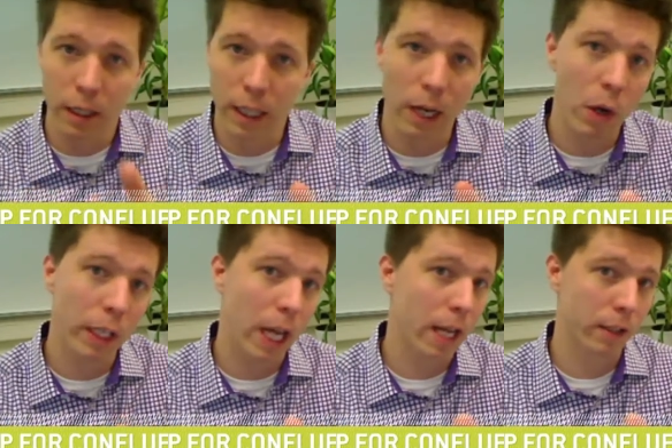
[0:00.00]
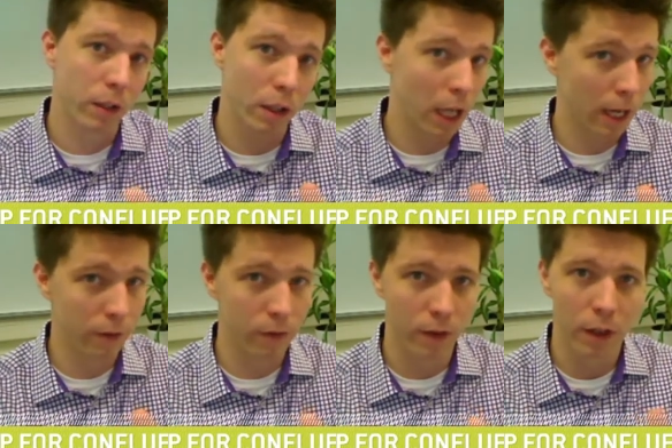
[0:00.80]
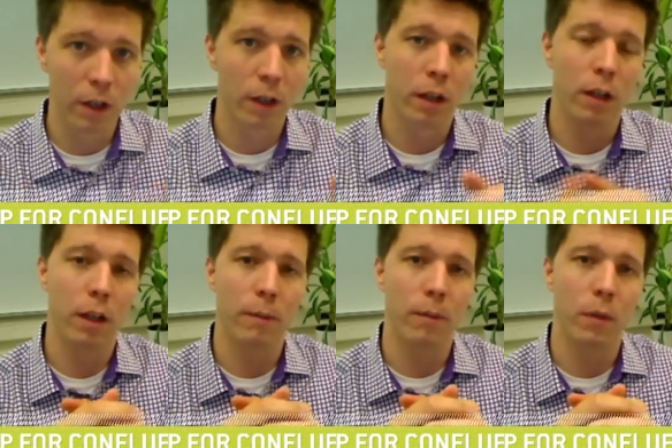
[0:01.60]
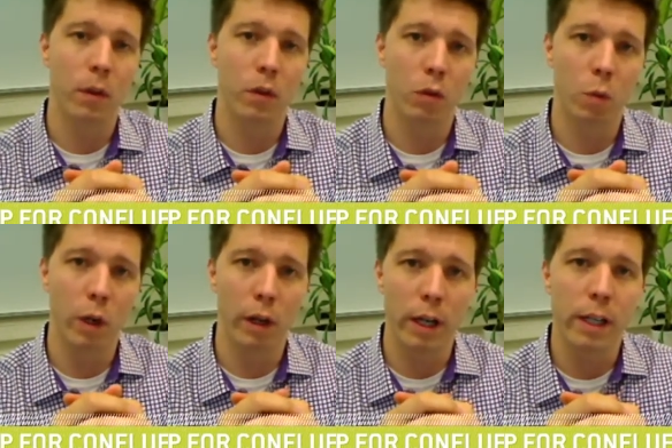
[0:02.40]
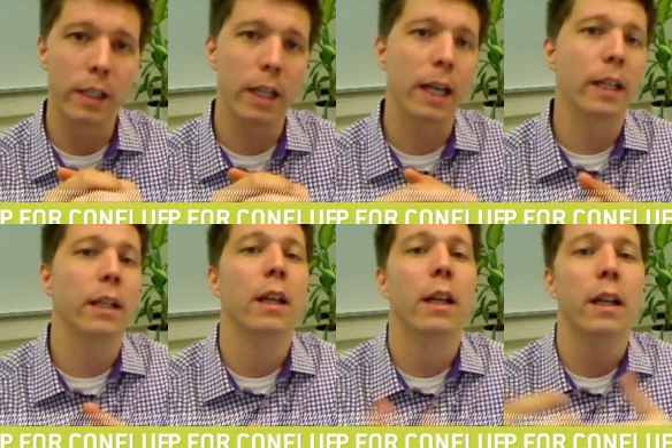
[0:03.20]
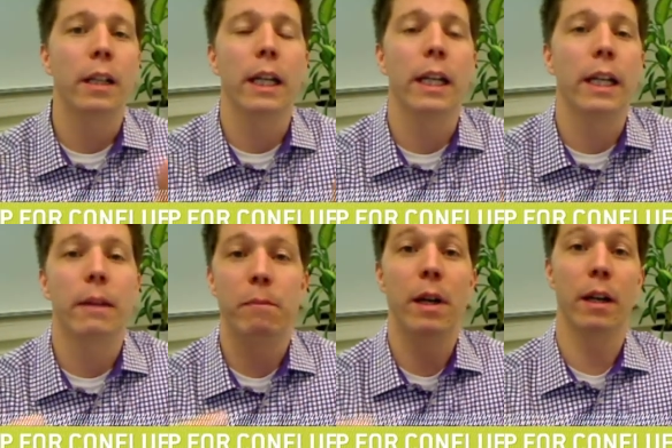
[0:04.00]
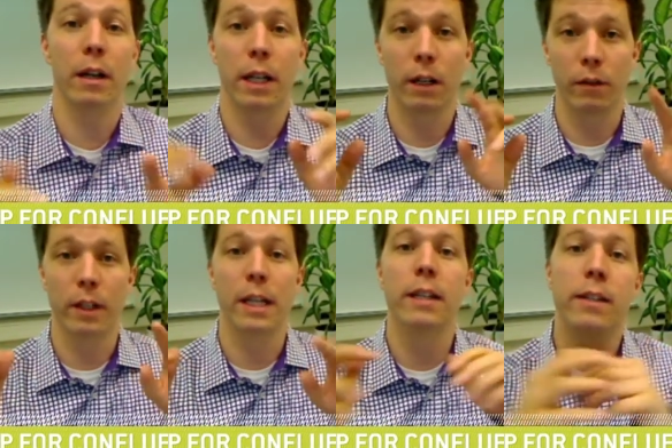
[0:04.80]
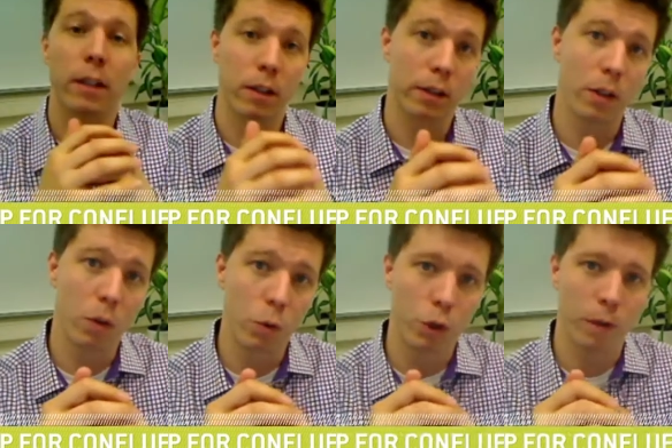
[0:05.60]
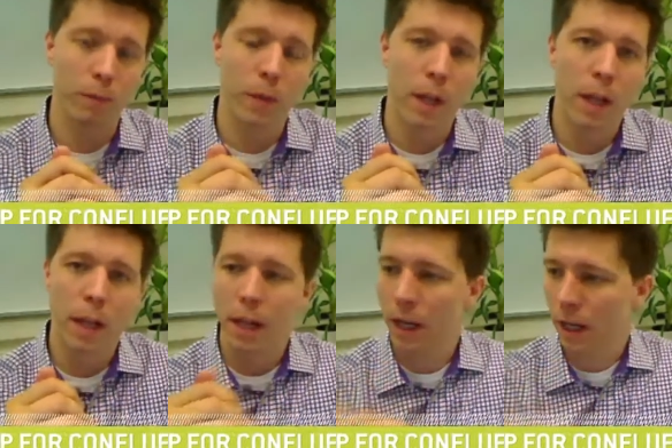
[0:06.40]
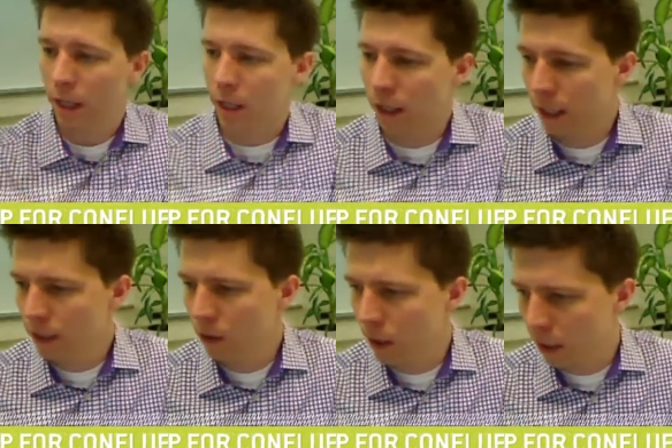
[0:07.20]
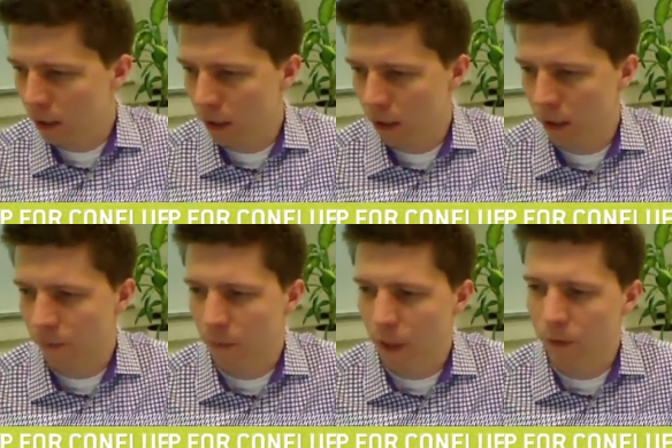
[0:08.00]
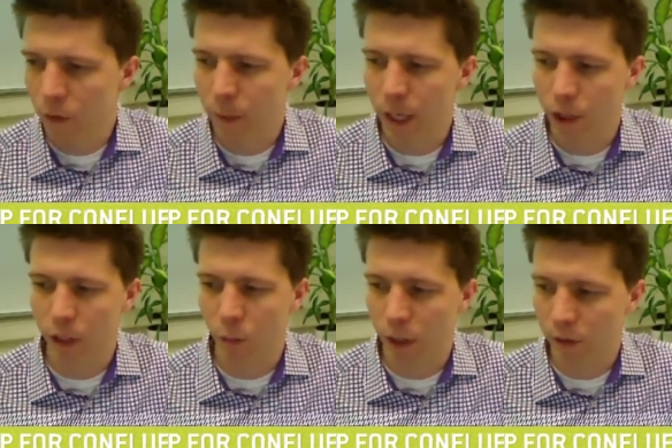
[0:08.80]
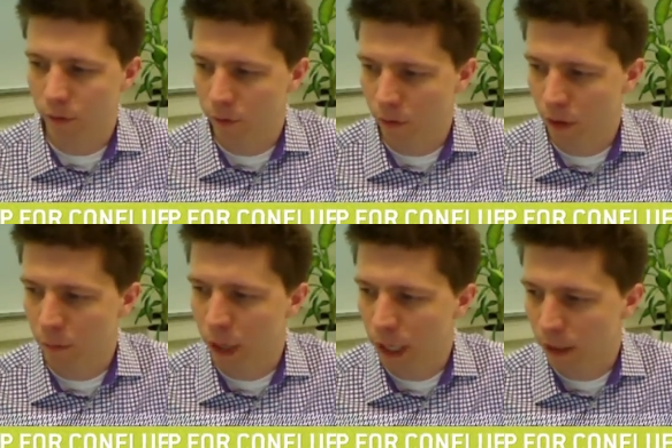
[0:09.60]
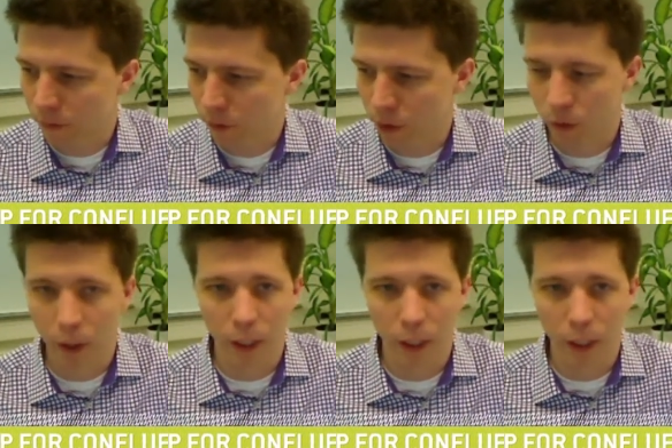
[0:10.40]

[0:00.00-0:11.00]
direct answer live to where it is and get a kind of an instant solution. And let's look at the info page that we have compiled for you